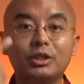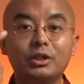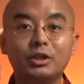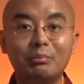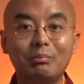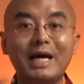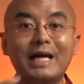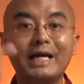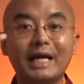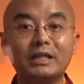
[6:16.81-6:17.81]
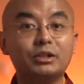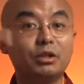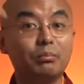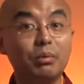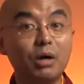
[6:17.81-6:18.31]
your panic as
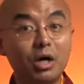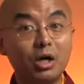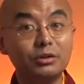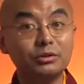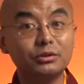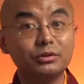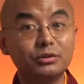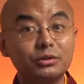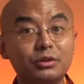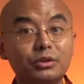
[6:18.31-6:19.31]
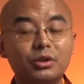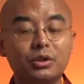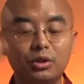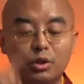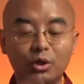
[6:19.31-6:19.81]
your boss
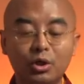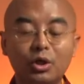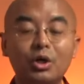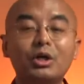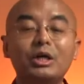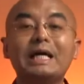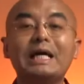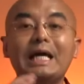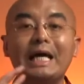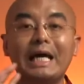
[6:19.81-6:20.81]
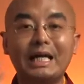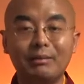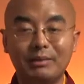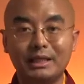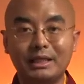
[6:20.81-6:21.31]
or
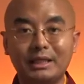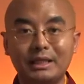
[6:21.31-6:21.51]
enemy.